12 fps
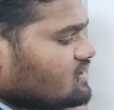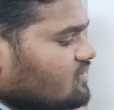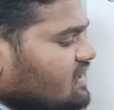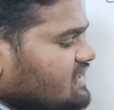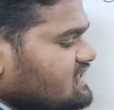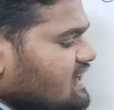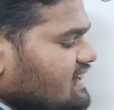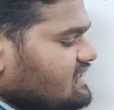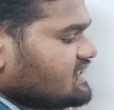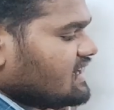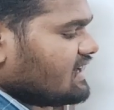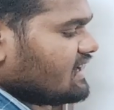So what is the
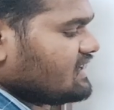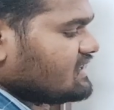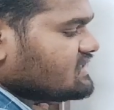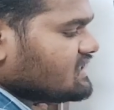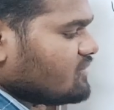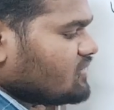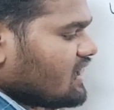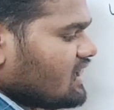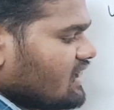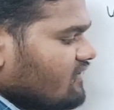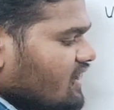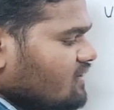instantaneous time they
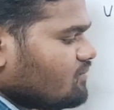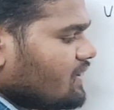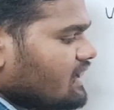are given?